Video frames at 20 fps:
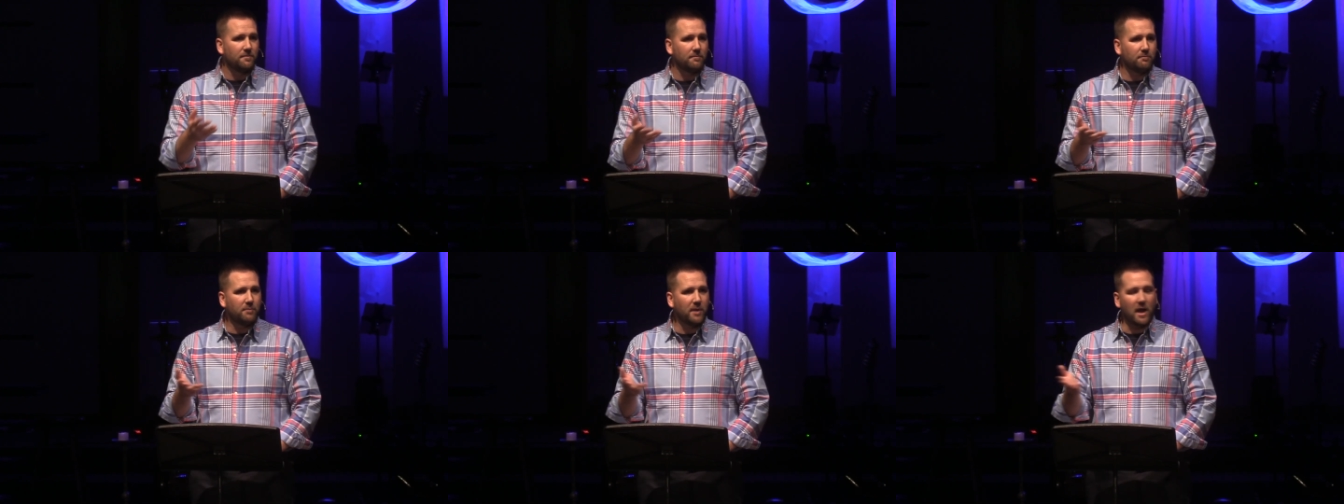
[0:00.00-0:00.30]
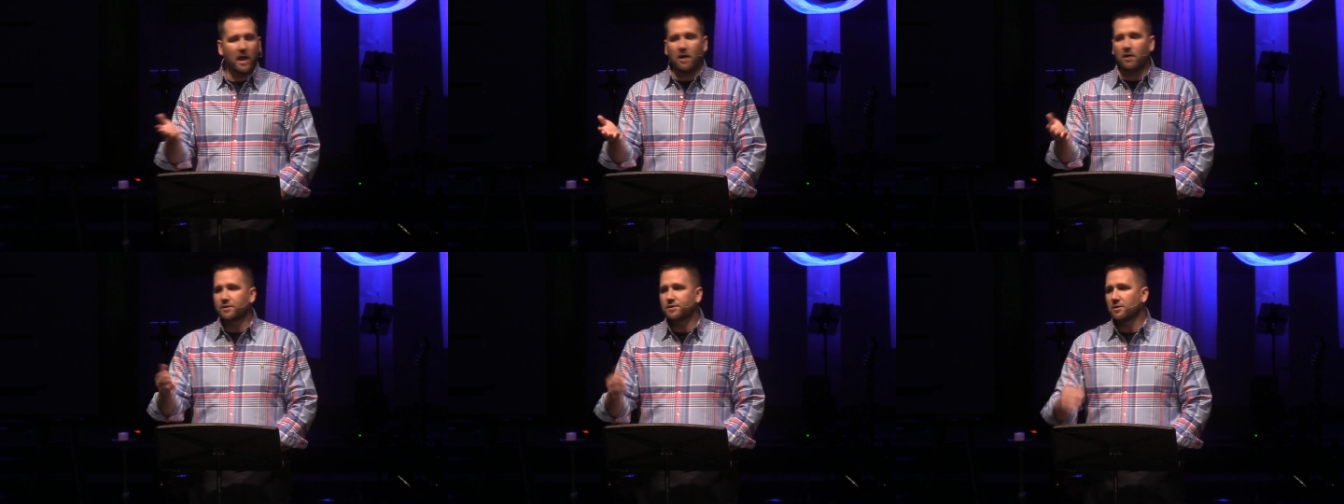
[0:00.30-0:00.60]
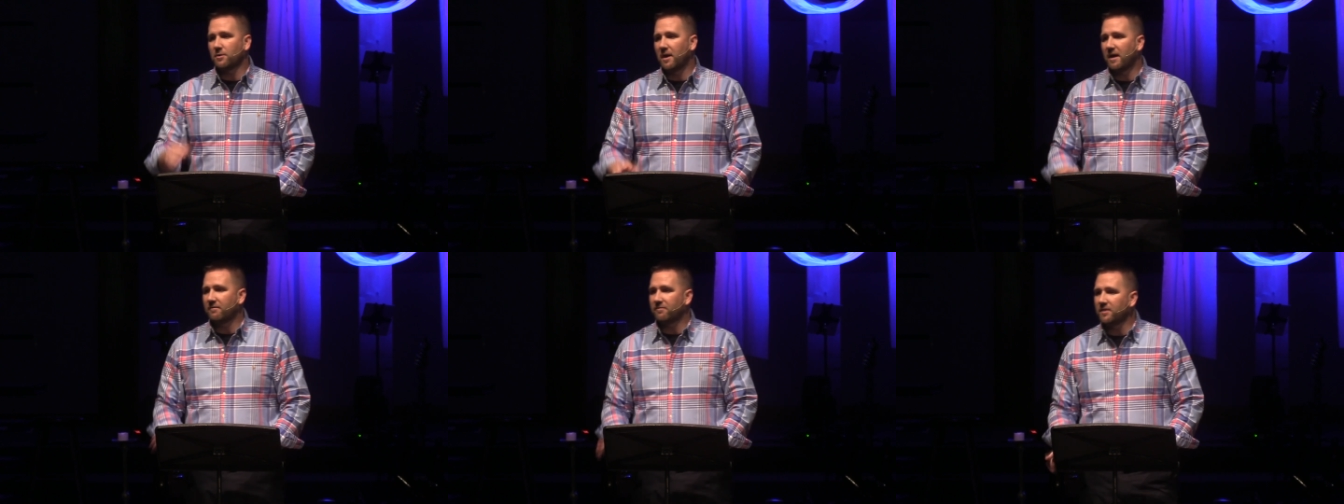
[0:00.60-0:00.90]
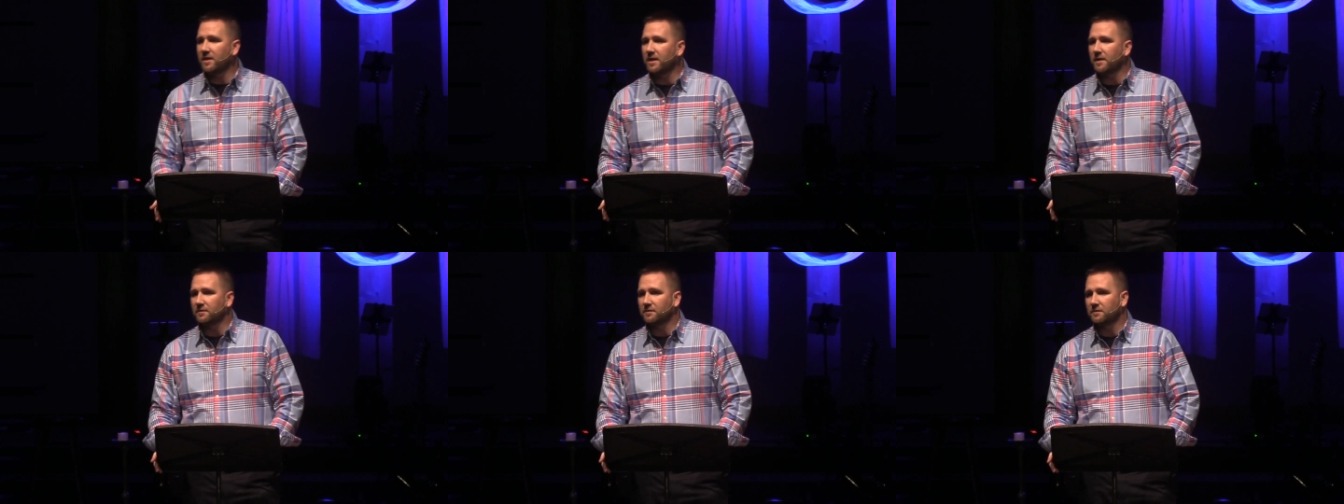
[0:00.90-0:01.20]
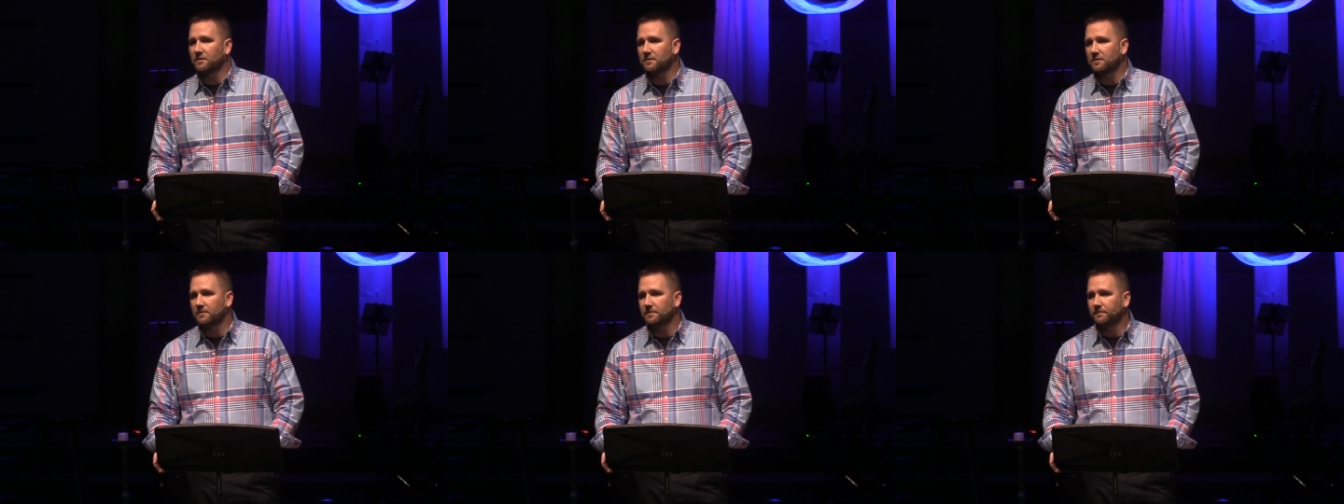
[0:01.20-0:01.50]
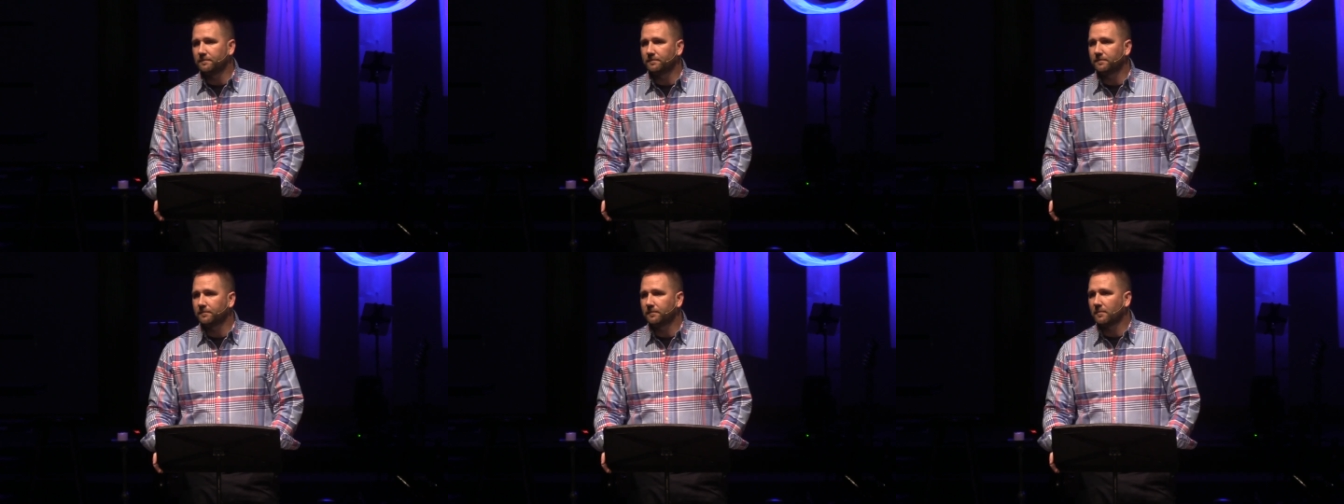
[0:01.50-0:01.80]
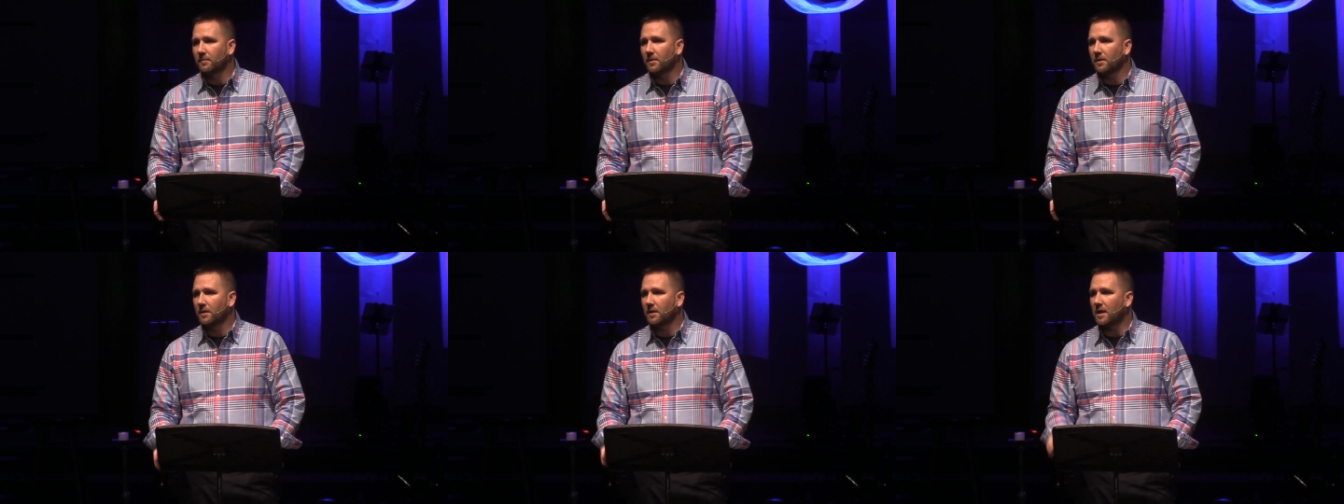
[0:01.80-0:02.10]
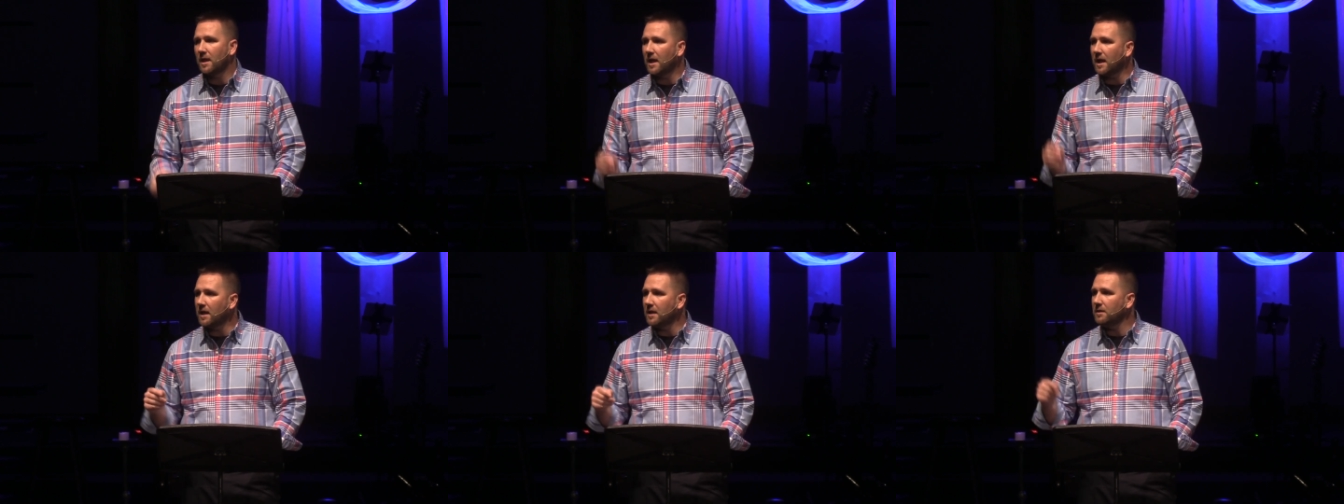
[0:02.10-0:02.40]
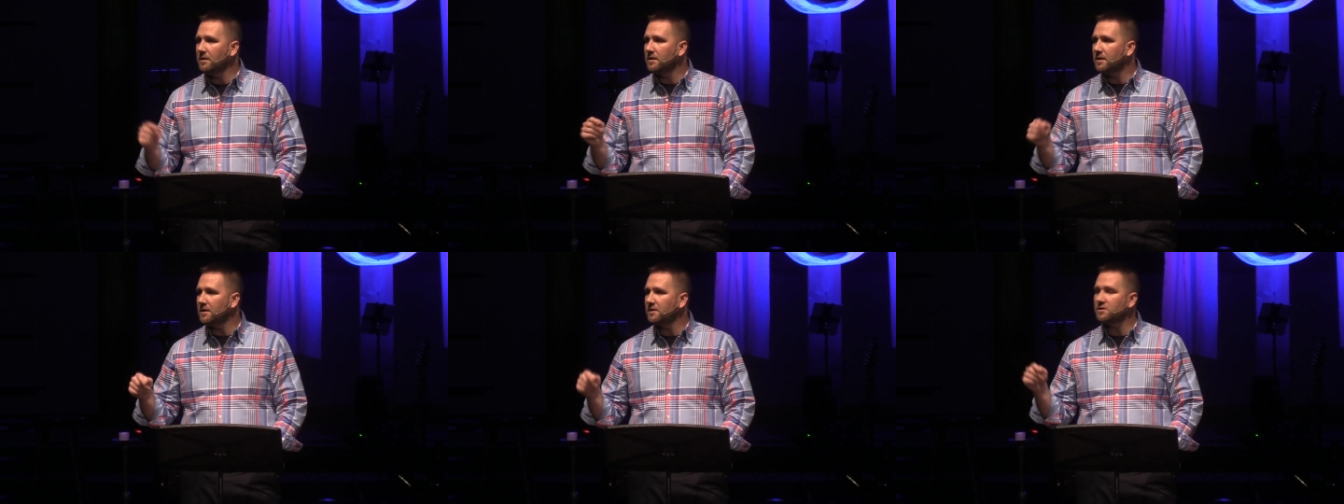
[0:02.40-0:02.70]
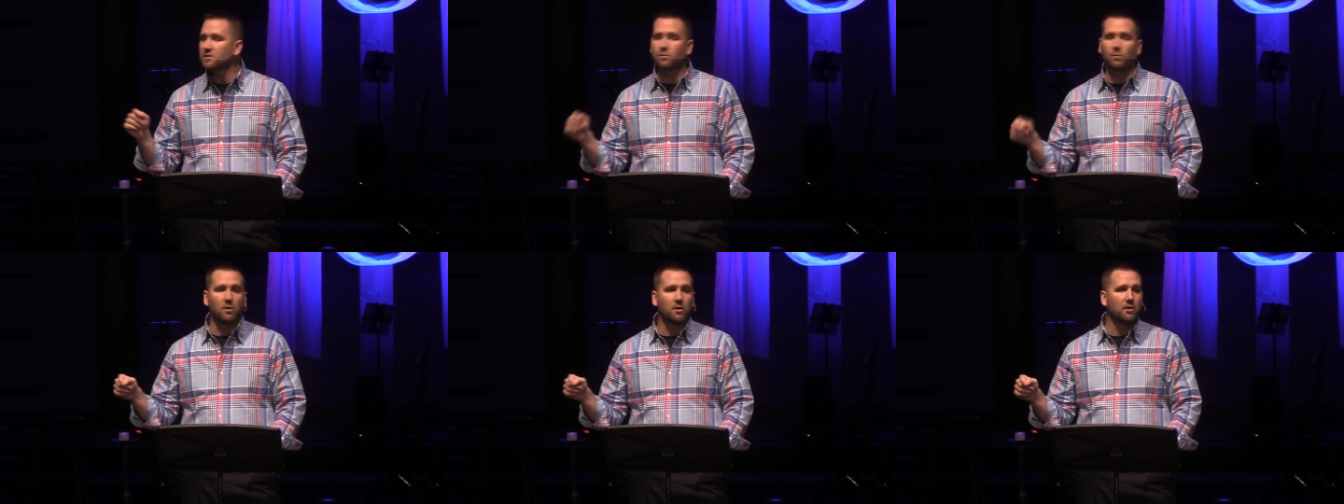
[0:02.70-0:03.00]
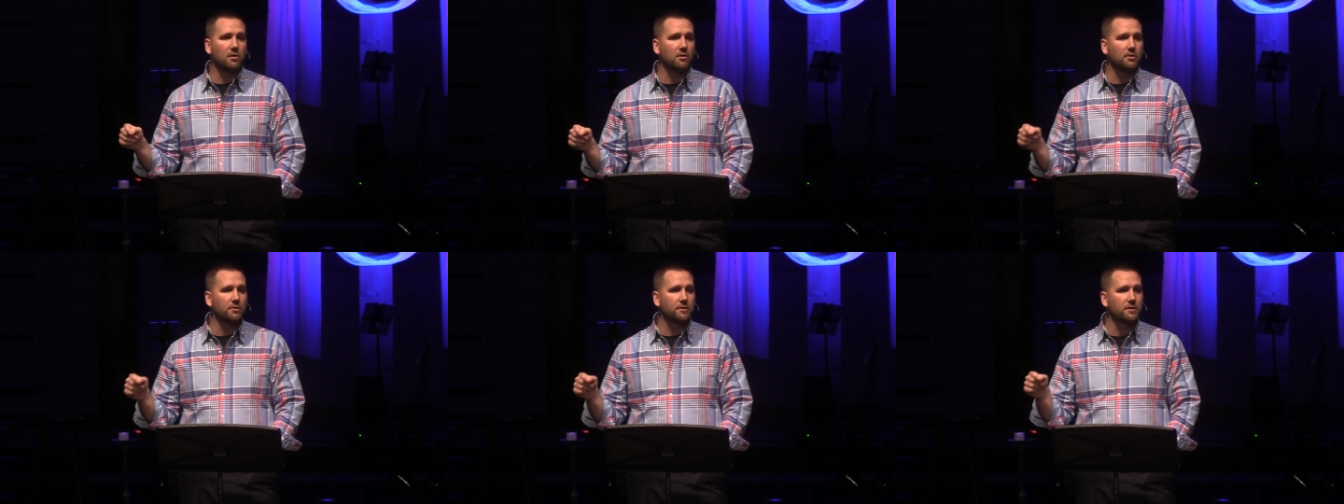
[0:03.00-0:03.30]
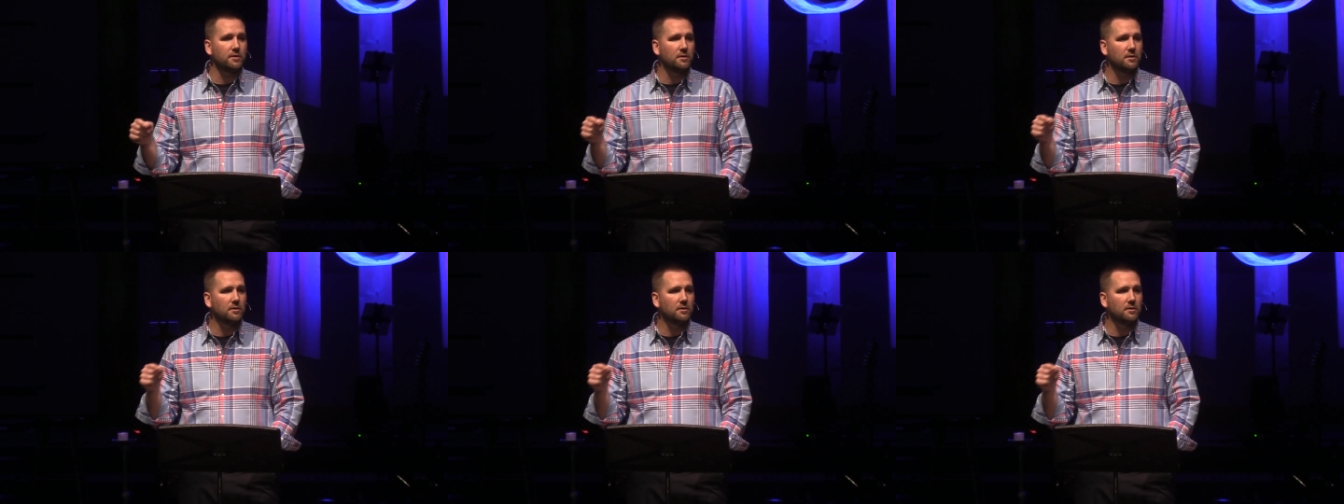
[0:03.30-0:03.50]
but I also have this In this world,